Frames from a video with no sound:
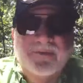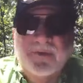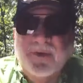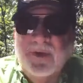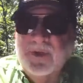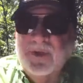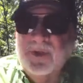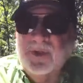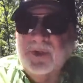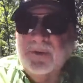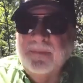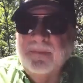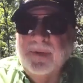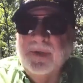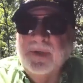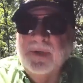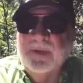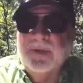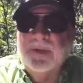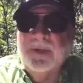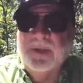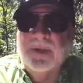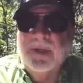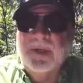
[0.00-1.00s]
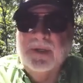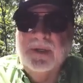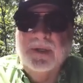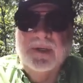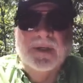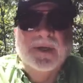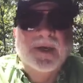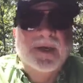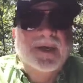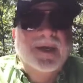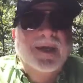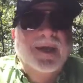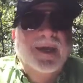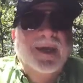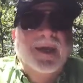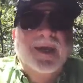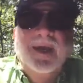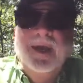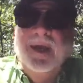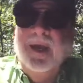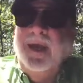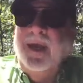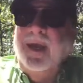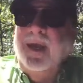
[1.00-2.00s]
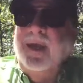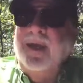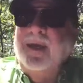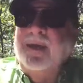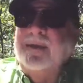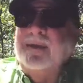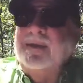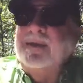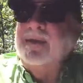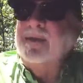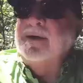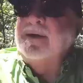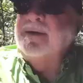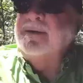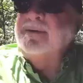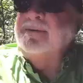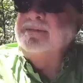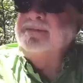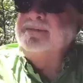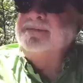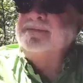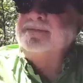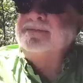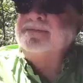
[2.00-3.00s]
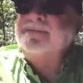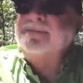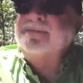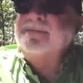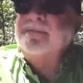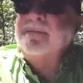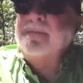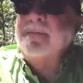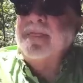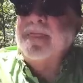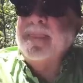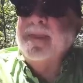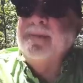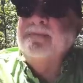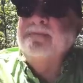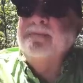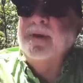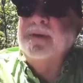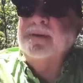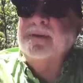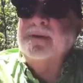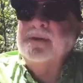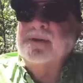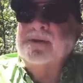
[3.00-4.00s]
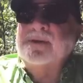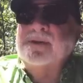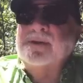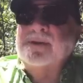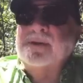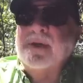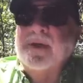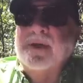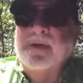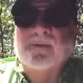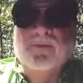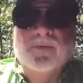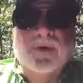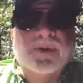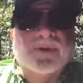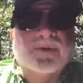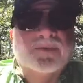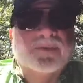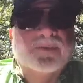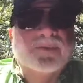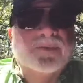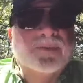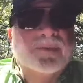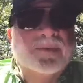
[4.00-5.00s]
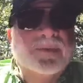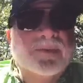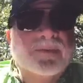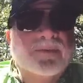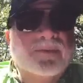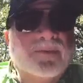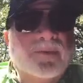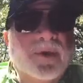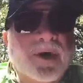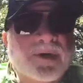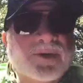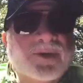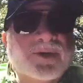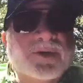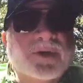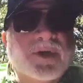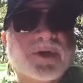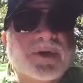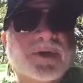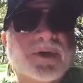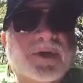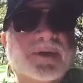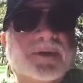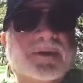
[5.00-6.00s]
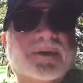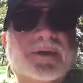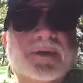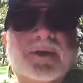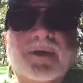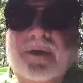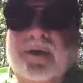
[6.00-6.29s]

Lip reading: finish a book and but this thing with Russia and